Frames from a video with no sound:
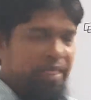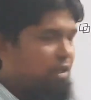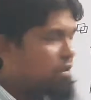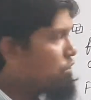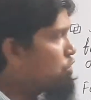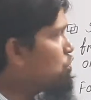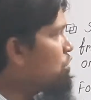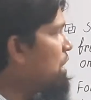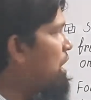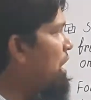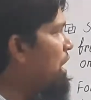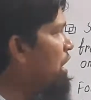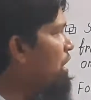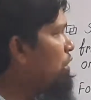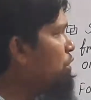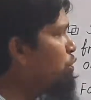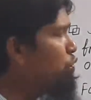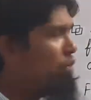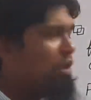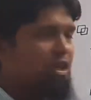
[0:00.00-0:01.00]
So
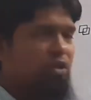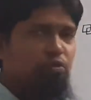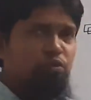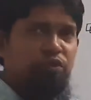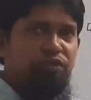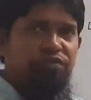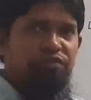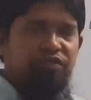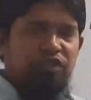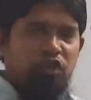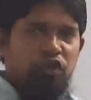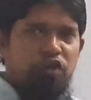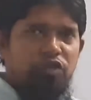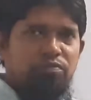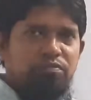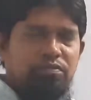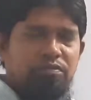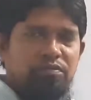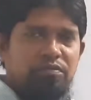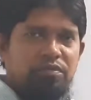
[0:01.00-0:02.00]
how will we
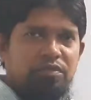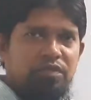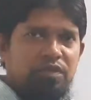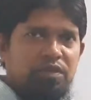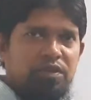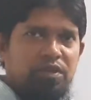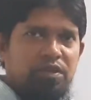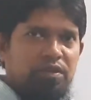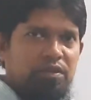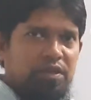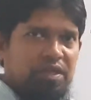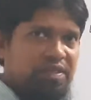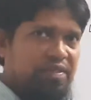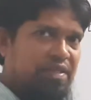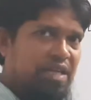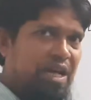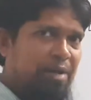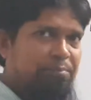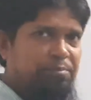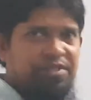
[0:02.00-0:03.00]
form the
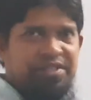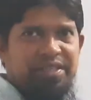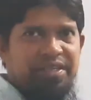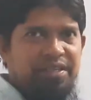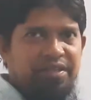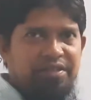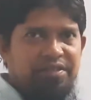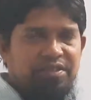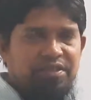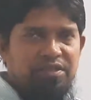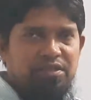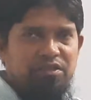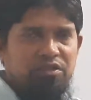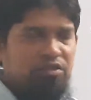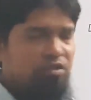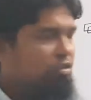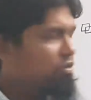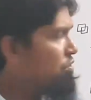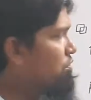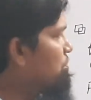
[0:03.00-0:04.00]
subsets
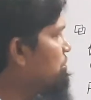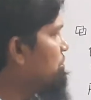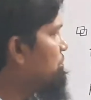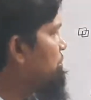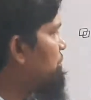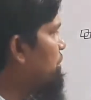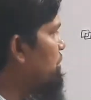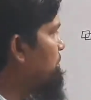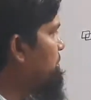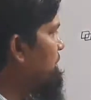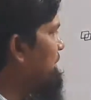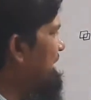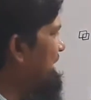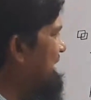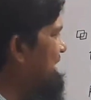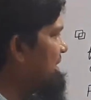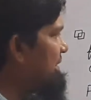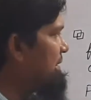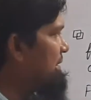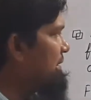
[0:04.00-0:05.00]
from
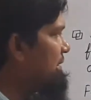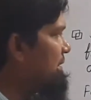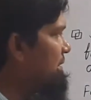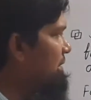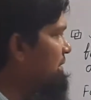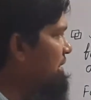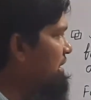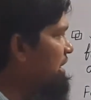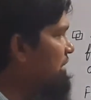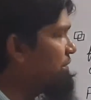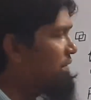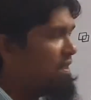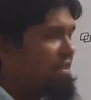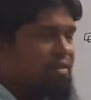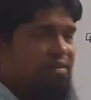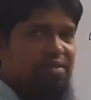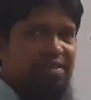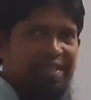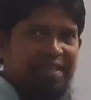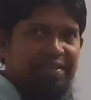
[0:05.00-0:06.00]
this given
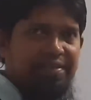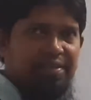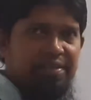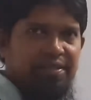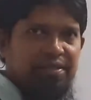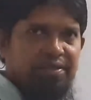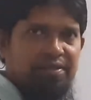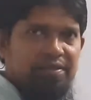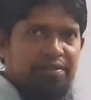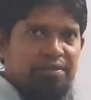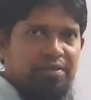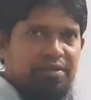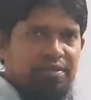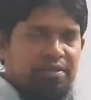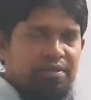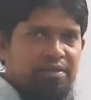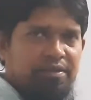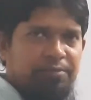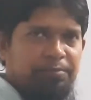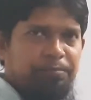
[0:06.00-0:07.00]
set?
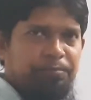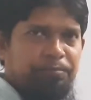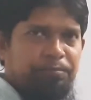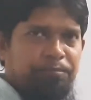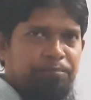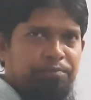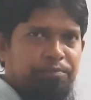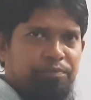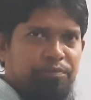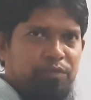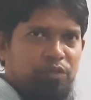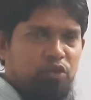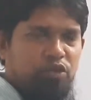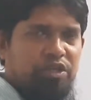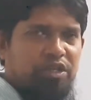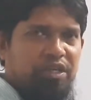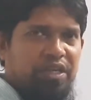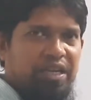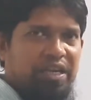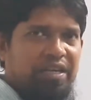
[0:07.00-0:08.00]

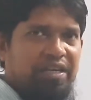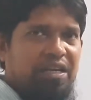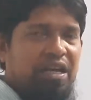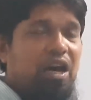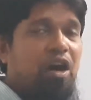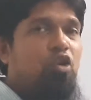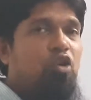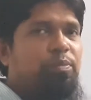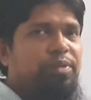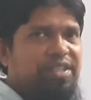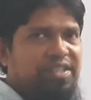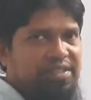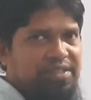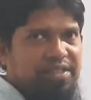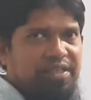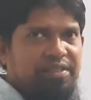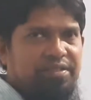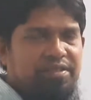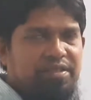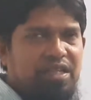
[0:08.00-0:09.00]
Okay, and how many
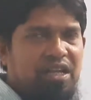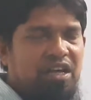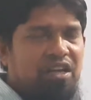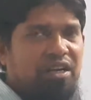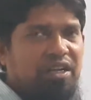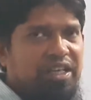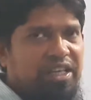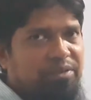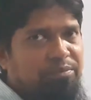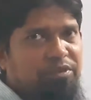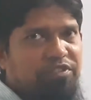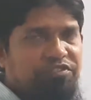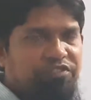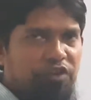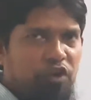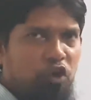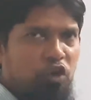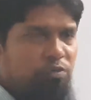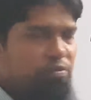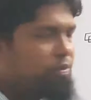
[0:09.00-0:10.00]
sets can be
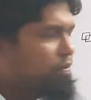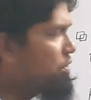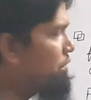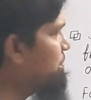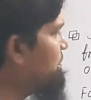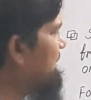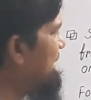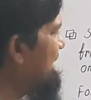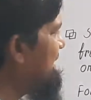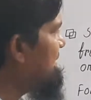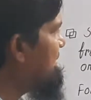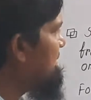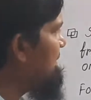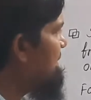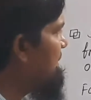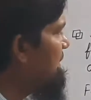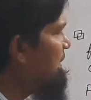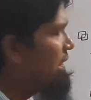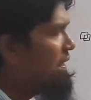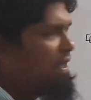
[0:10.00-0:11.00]
formed from this
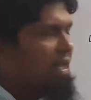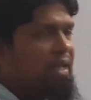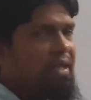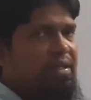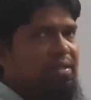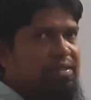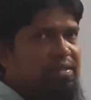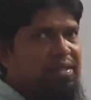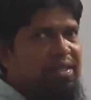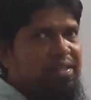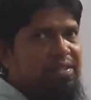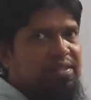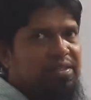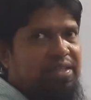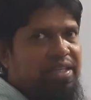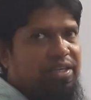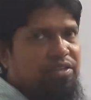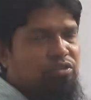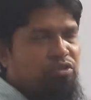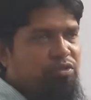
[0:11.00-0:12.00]
set?
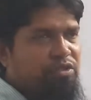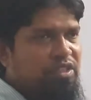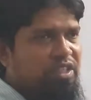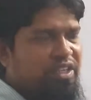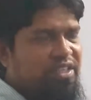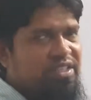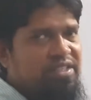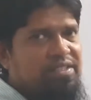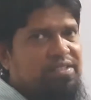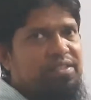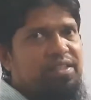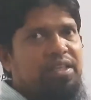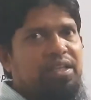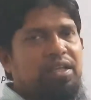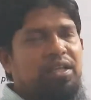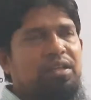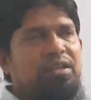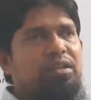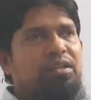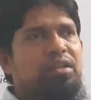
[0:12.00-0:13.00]
That is
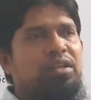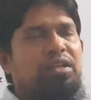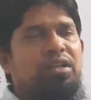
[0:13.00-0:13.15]
uh,